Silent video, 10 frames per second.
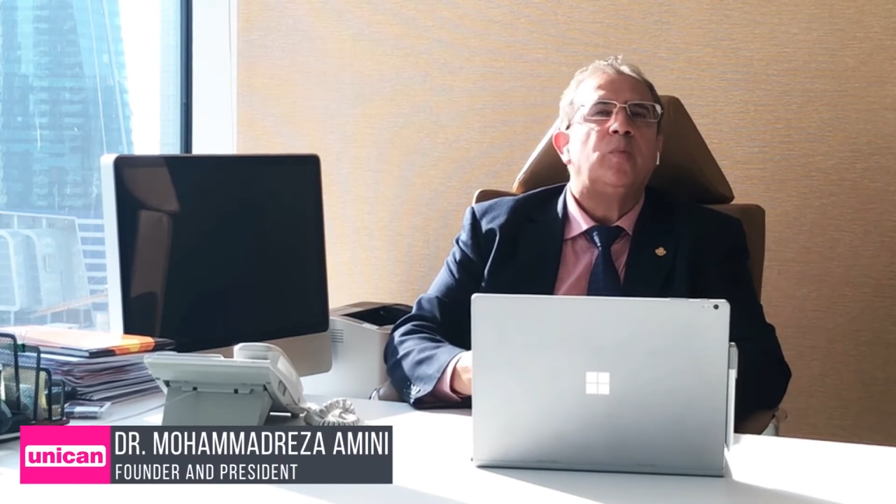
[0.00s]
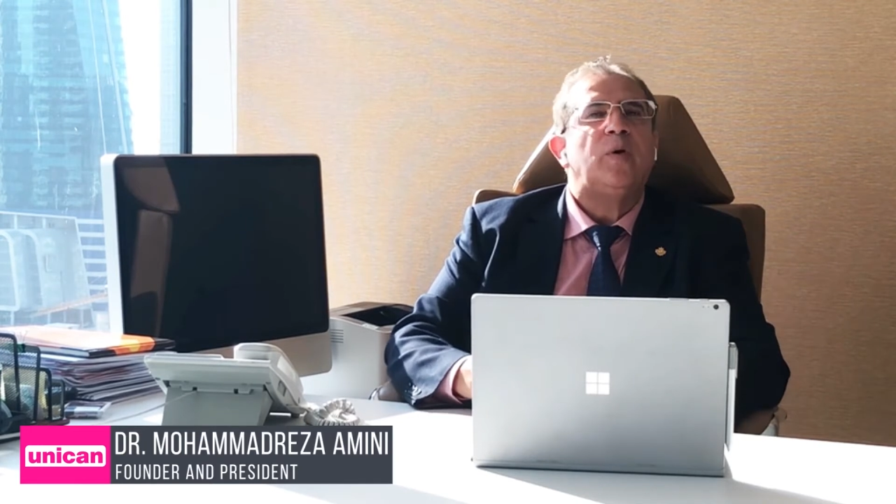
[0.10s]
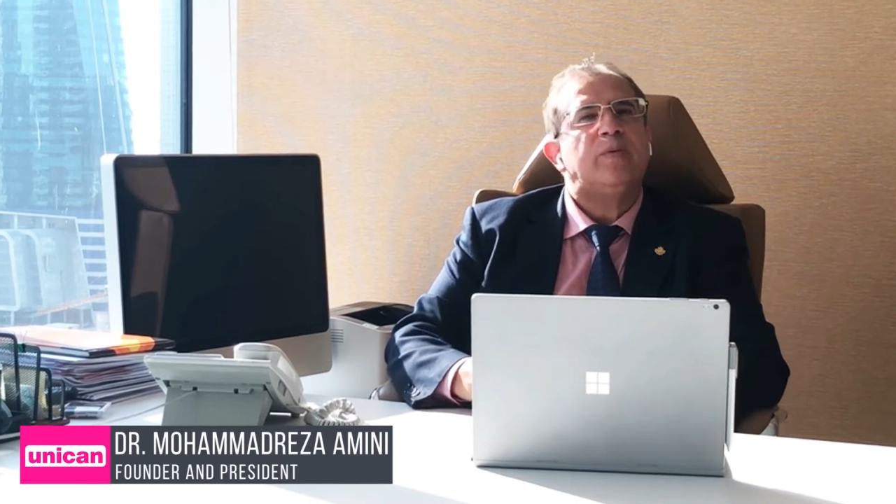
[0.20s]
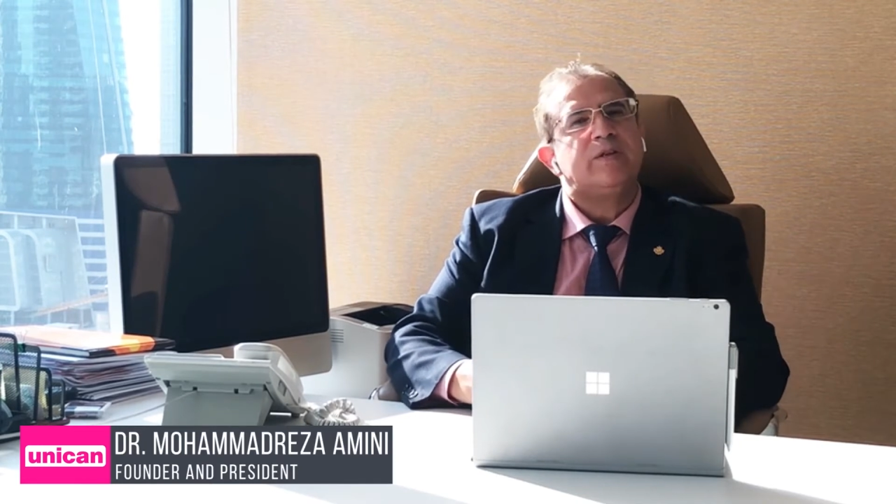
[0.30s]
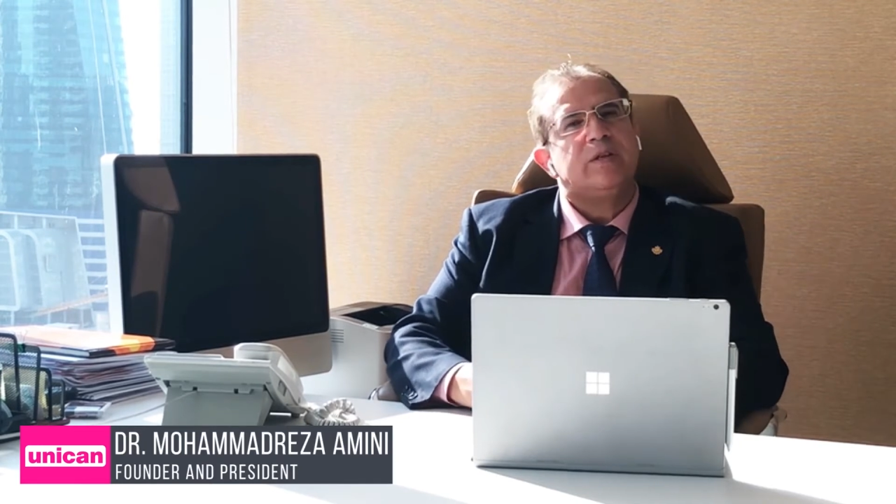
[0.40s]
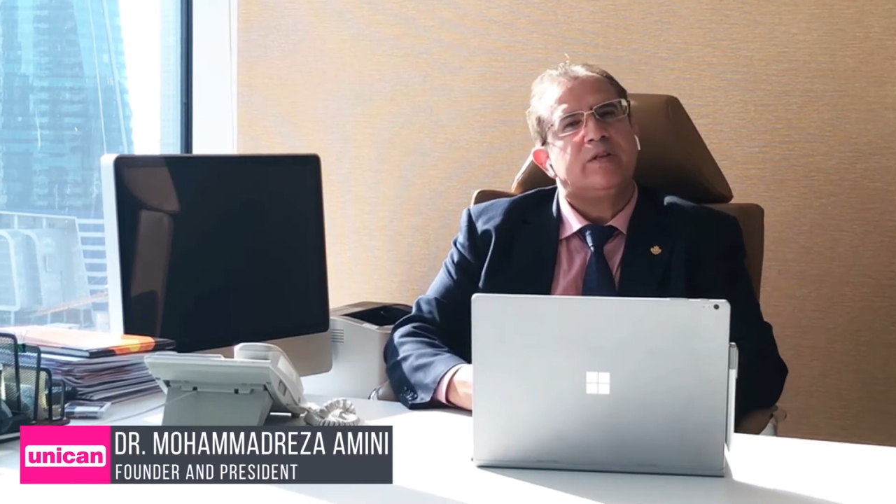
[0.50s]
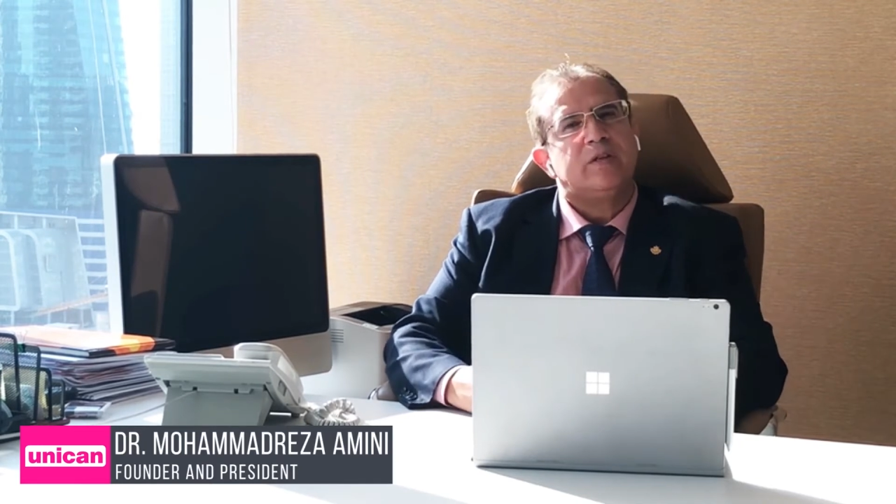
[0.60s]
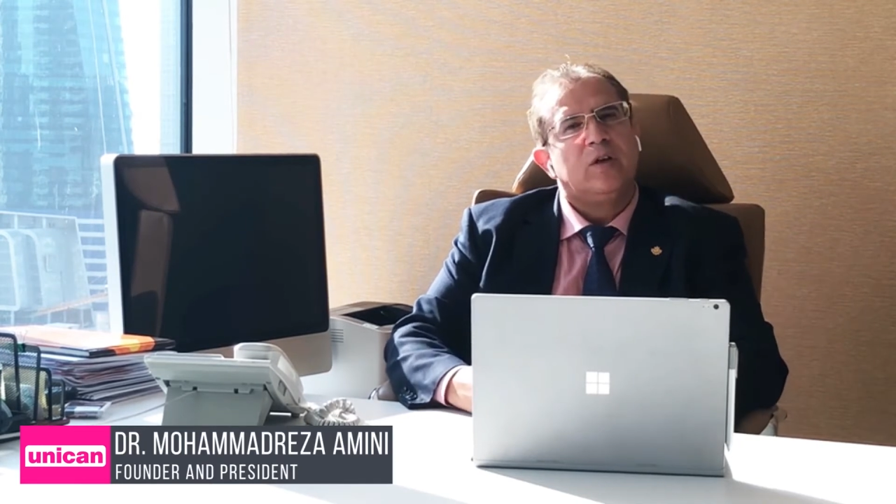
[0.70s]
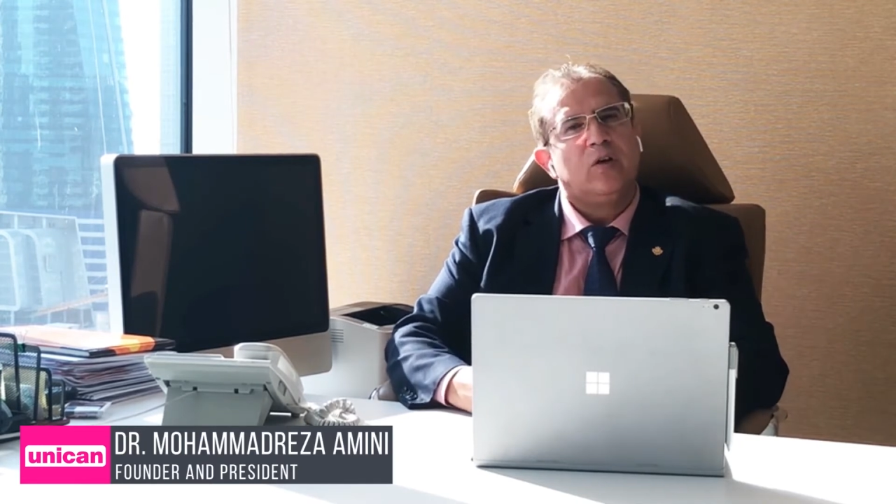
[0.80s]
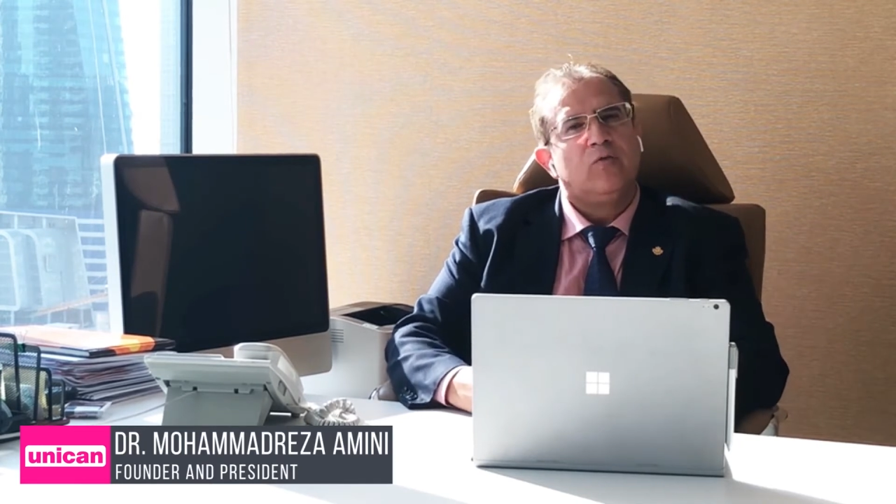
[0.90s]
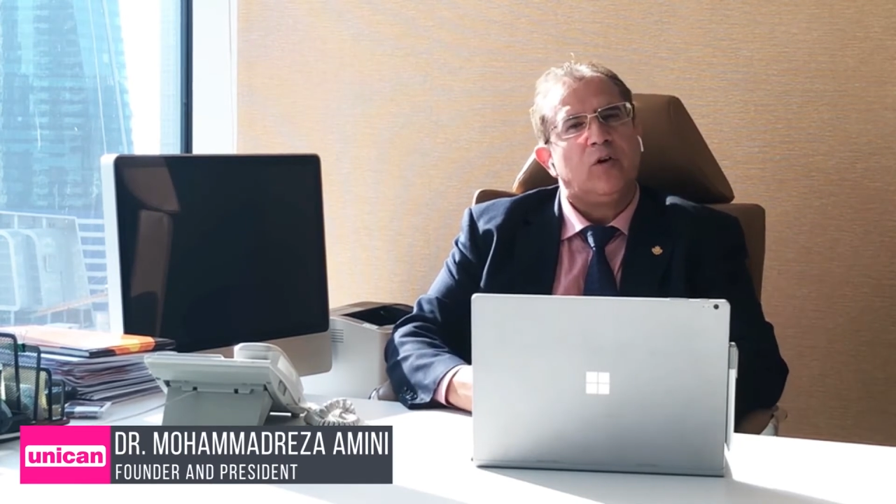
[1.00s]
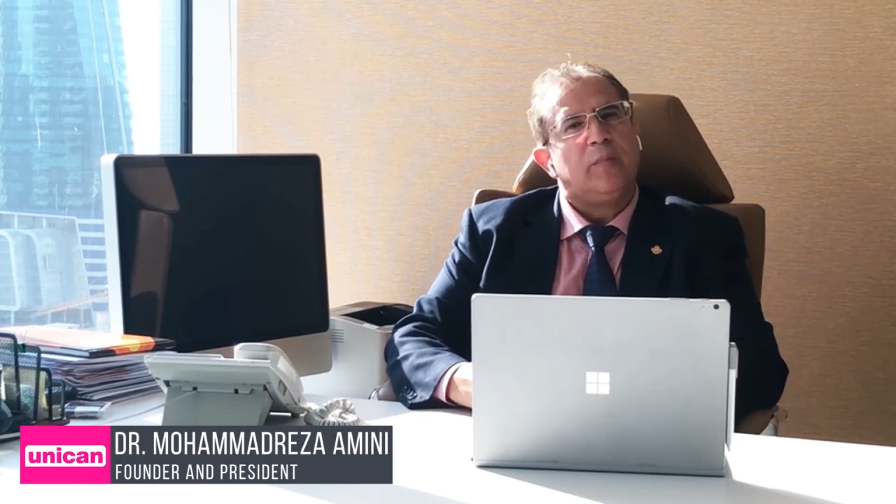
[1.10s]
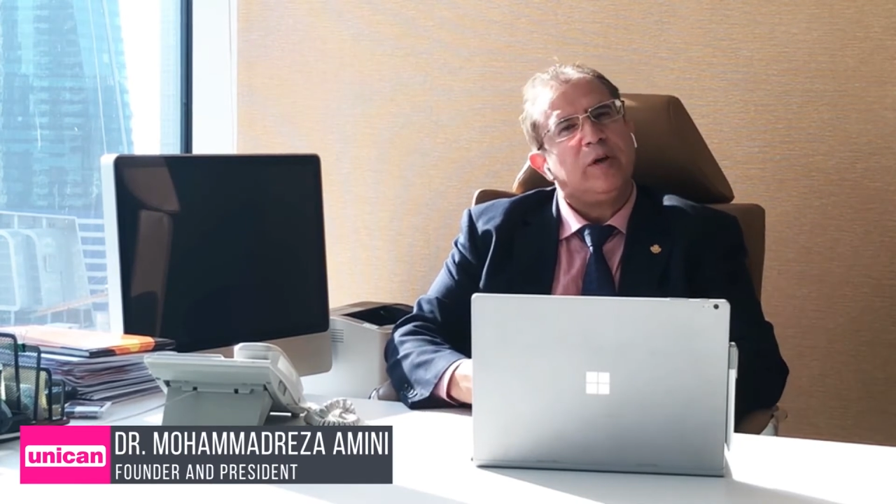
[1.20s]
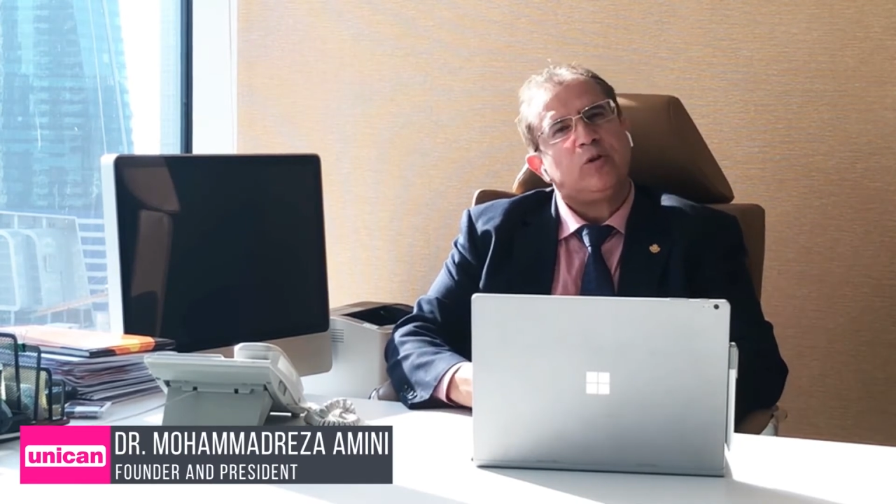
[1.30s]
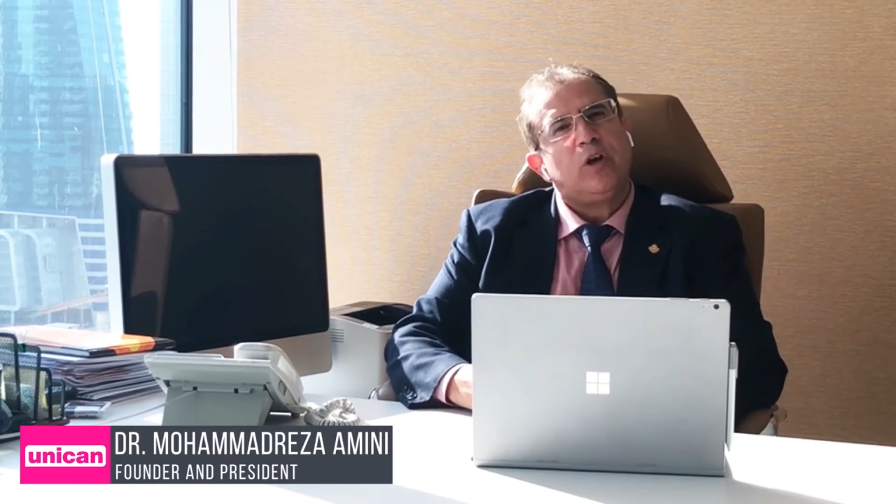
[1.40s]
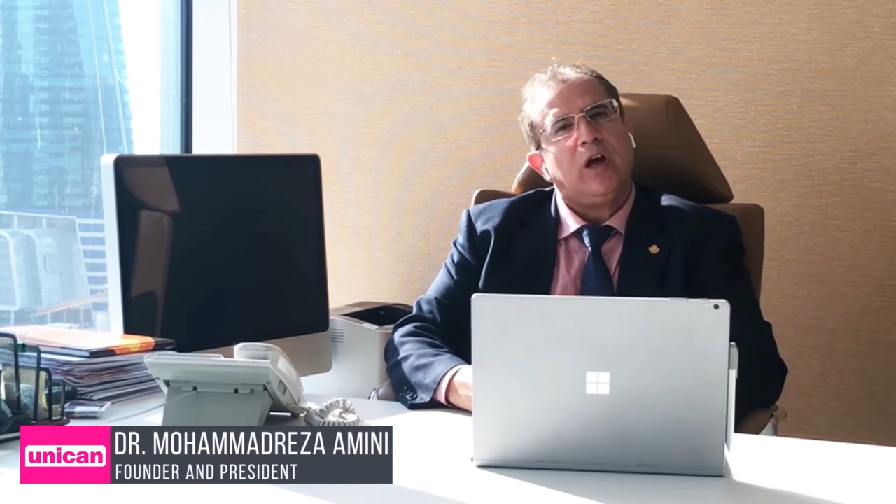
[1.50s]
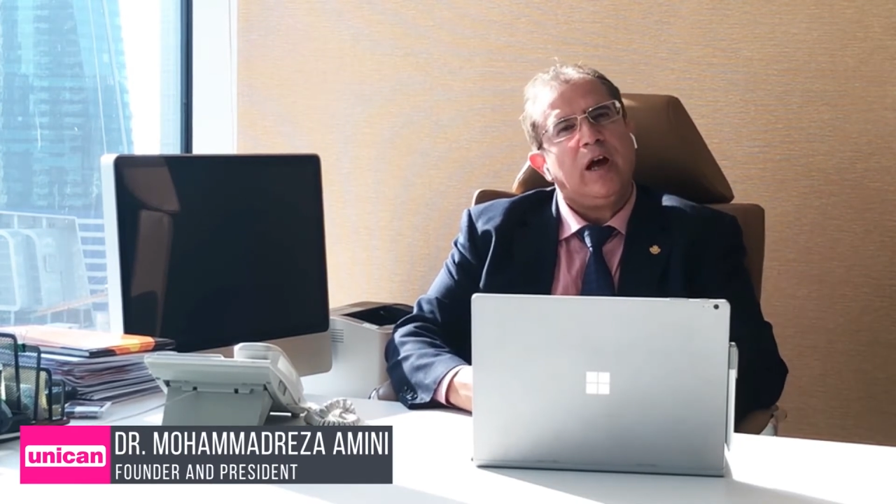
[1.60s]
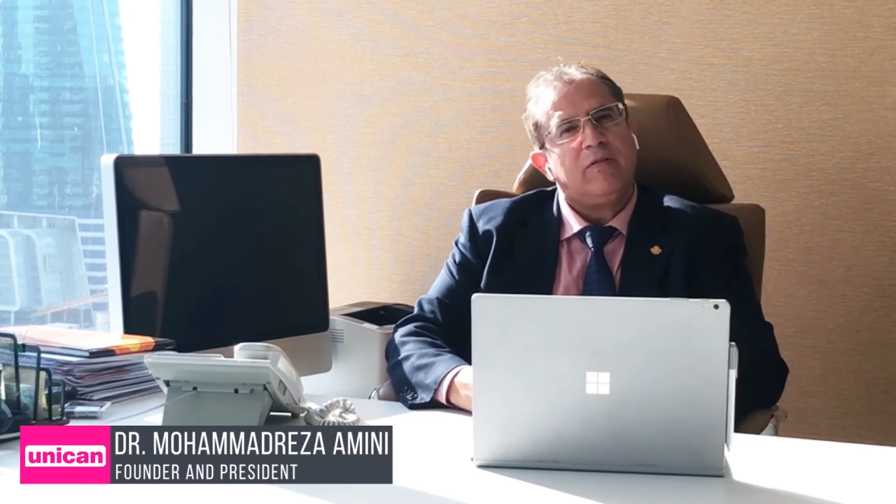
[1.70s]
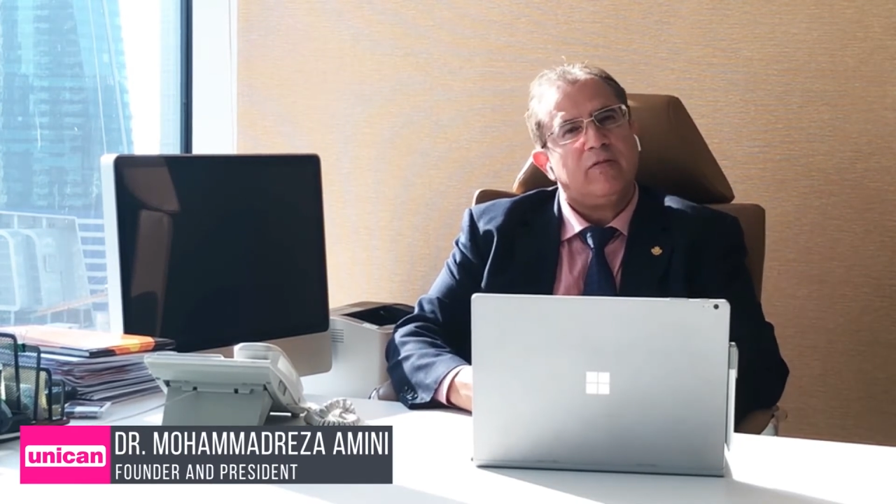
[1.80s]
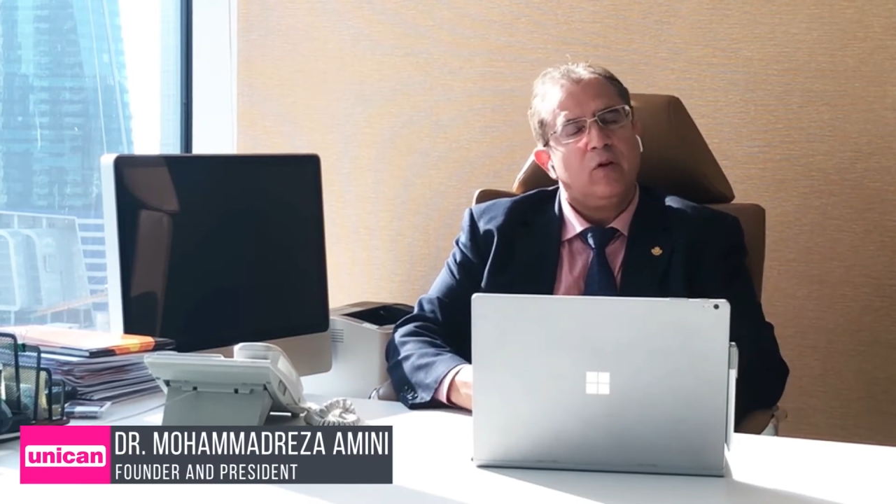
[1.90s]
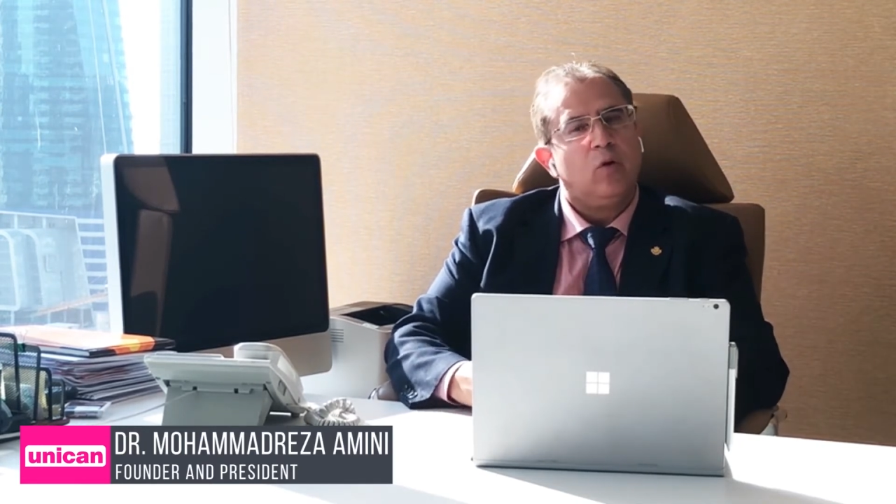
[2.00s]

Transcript: purposes, for a better life,